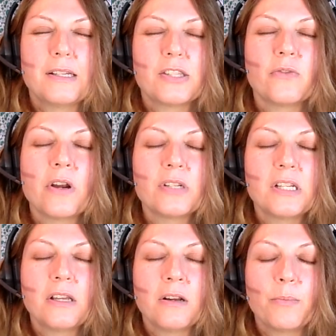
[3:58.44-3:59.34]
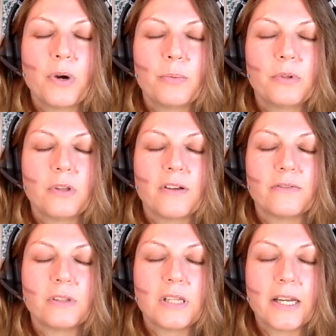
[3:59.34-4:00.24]
surrounded in a bubble
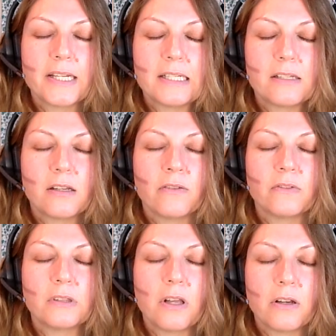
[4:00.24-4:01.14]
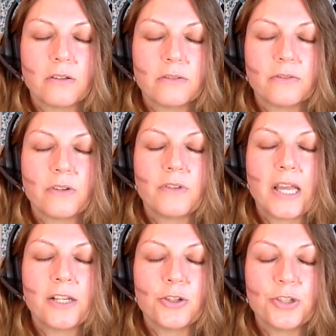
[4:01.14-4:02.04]
of light, of love, of
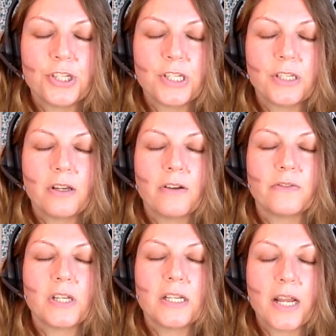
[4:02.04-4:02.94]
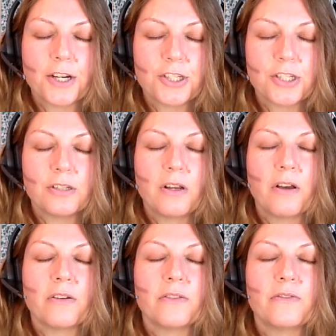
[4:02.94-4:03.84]
energy, of connection,
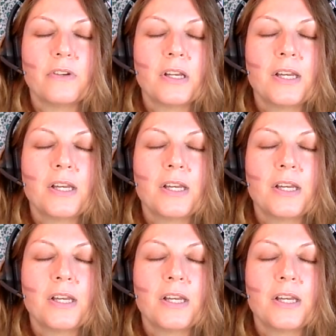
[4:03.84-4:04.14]
of